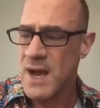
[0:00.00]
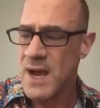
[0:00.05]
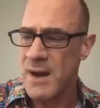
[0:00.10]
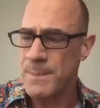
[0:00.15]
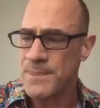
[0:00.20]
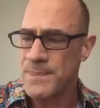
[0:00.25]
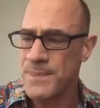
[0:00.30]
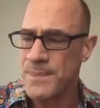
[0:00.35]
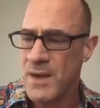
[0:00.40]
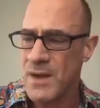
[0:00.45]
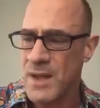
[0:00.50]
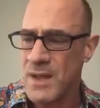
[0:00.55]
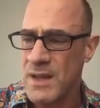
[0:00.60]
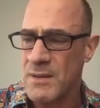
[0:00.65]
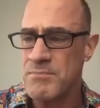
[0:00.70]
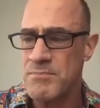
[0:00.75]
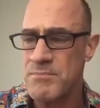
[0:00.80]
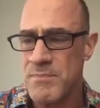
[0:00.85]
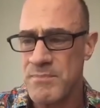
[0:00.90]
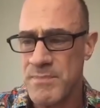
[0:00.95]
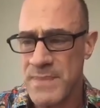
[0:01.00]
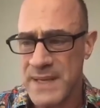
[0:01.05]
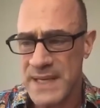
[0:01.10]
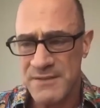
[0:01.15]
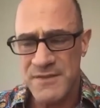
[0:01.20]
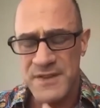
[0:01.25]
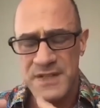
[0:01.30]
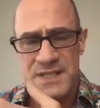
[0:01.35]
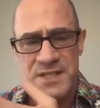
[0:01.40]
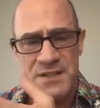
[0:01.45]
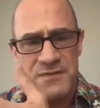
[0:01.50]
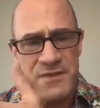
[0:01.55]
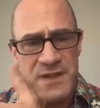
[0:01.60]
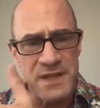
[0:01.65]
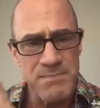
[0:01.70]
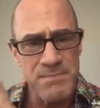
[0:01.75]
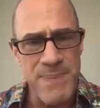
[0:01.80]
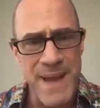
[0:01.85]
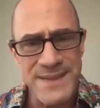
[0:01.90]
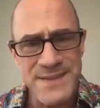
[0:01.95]
Me
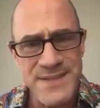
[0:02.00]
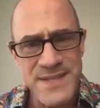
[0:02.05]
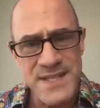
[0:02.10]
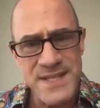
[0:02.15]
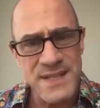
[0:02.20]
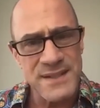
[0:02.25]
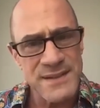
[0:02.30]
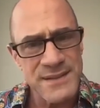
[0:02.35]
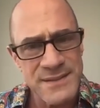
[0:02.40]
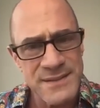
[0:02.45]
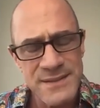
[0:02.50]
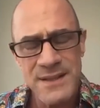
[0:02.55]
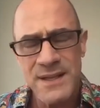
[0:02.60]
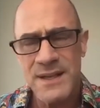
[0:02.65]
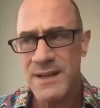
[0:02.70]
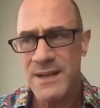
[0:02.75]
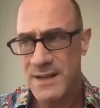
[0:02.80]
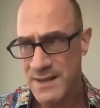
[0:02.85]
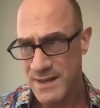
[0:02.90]
vis-a-vis Benson.